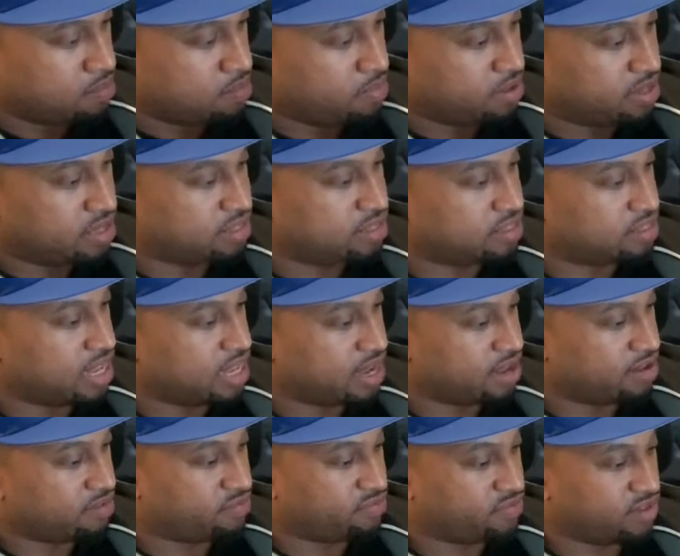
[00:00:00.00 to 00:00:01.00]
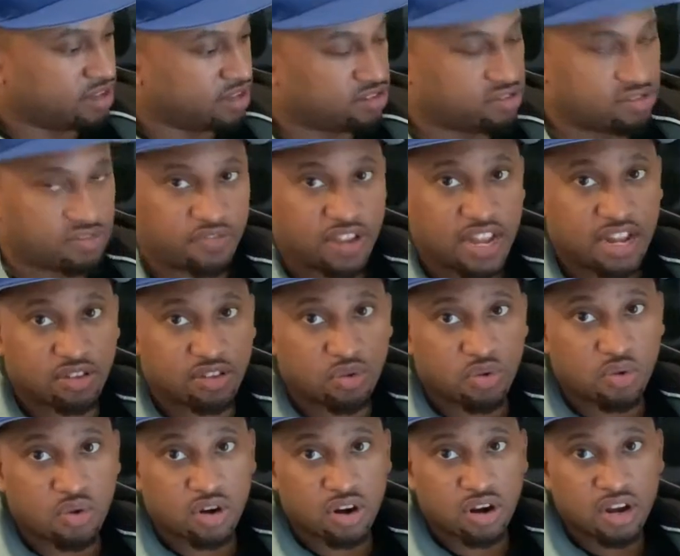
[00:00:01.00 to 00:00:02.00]
but this is like a fake
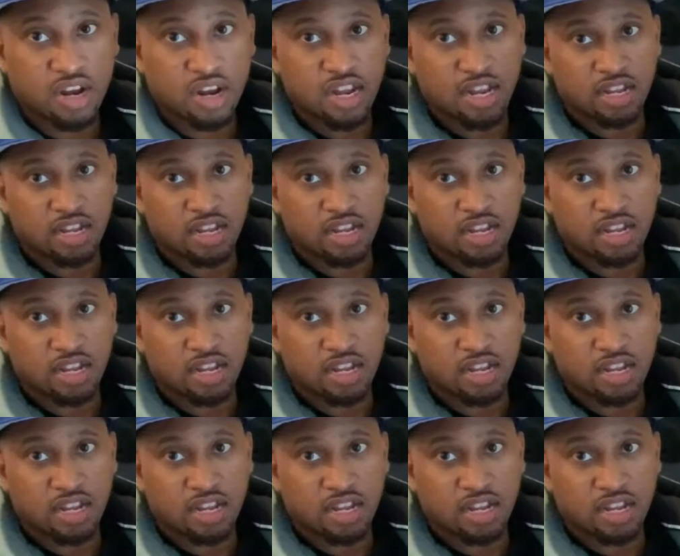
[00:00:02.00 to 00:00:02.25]
door.